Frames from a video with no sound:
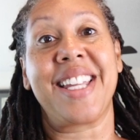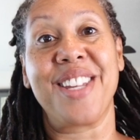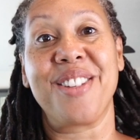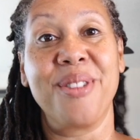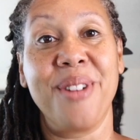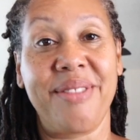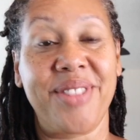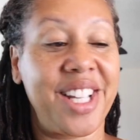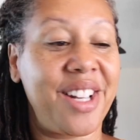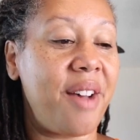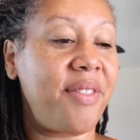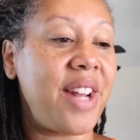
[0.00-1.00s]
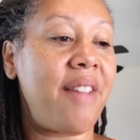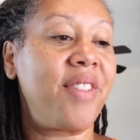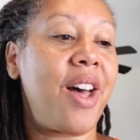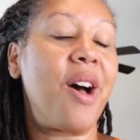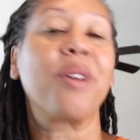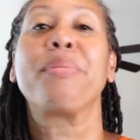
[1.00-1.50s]
yeah, you're gonna have to get off that
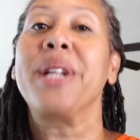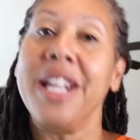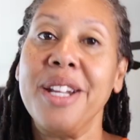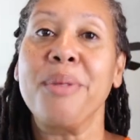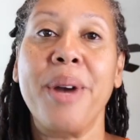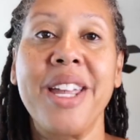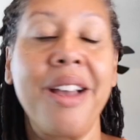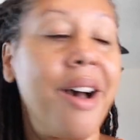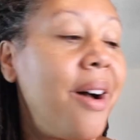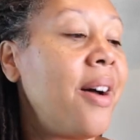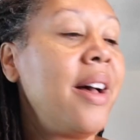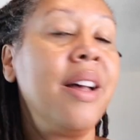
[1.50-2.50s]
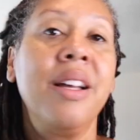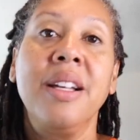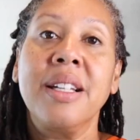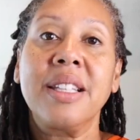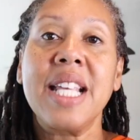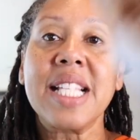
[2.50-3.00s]
vlog. But anyway, y'all,
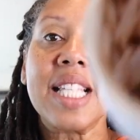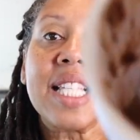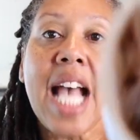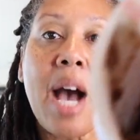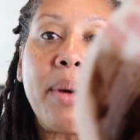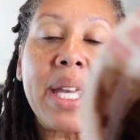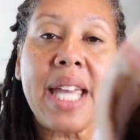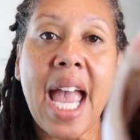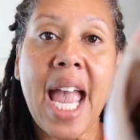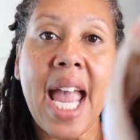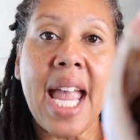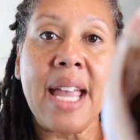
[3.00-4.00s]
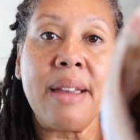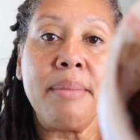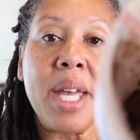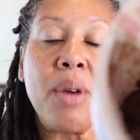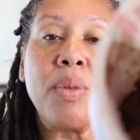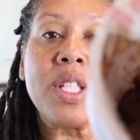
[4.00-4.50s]
this is how it
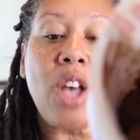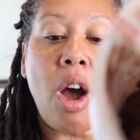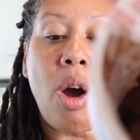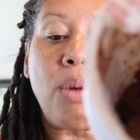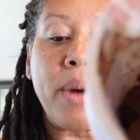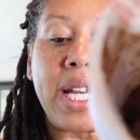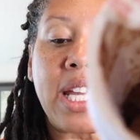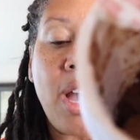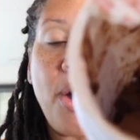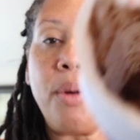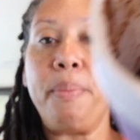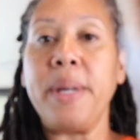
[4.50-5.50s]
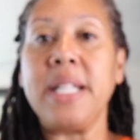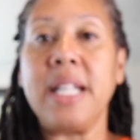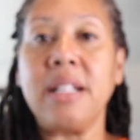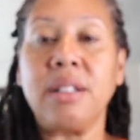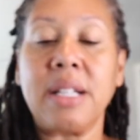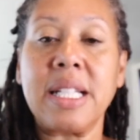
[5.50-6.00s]
came. It was already open,
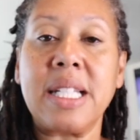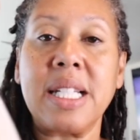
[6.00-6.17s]
and look at the